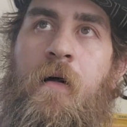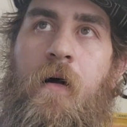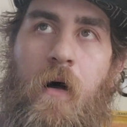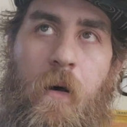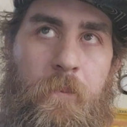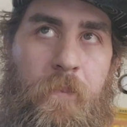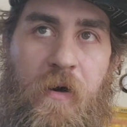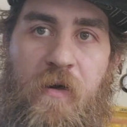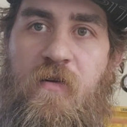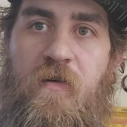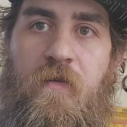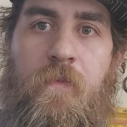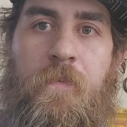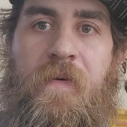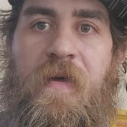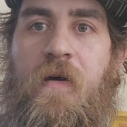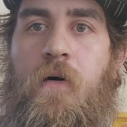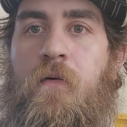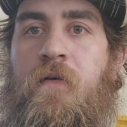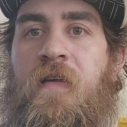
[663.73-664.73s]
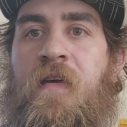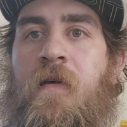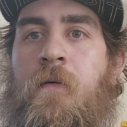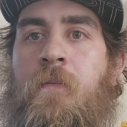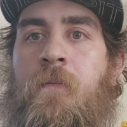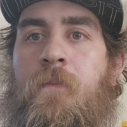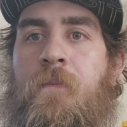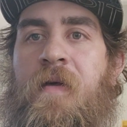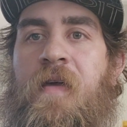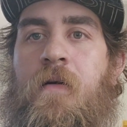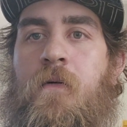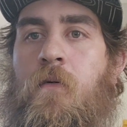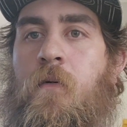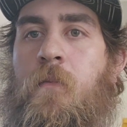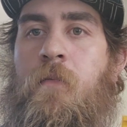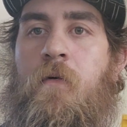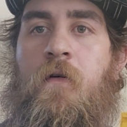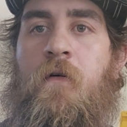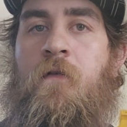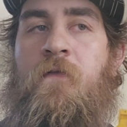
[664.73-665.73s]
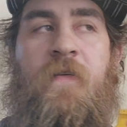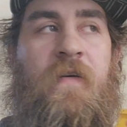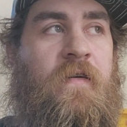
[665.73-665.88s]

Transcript: a bunch of the BOD being removed